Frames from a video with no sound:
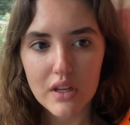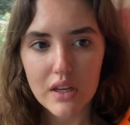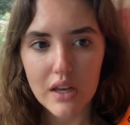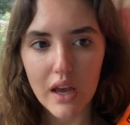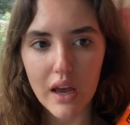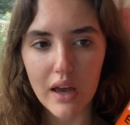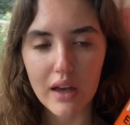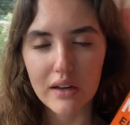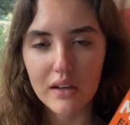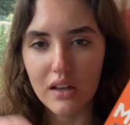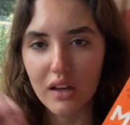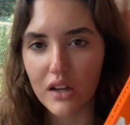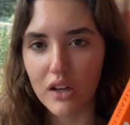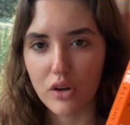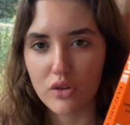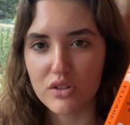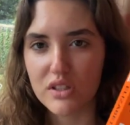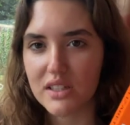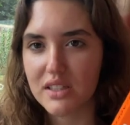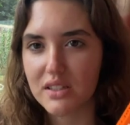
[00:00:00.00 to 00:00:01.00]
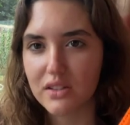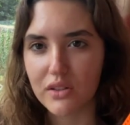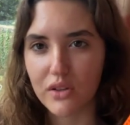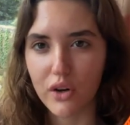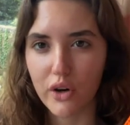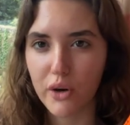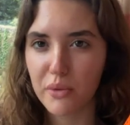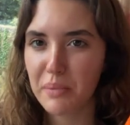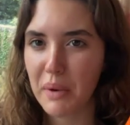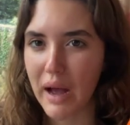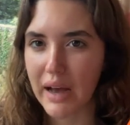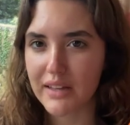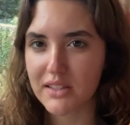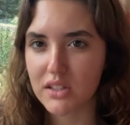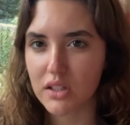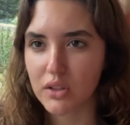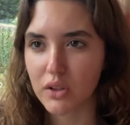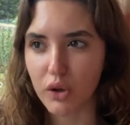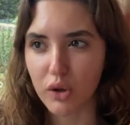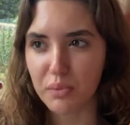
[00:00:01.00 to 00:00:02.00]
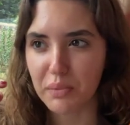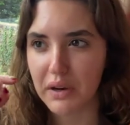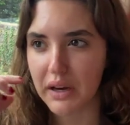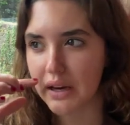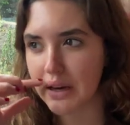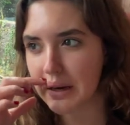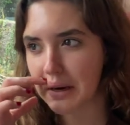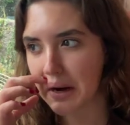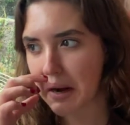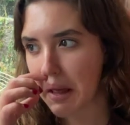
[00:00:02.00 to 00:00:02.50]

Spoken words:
And it goes into her past a little bit.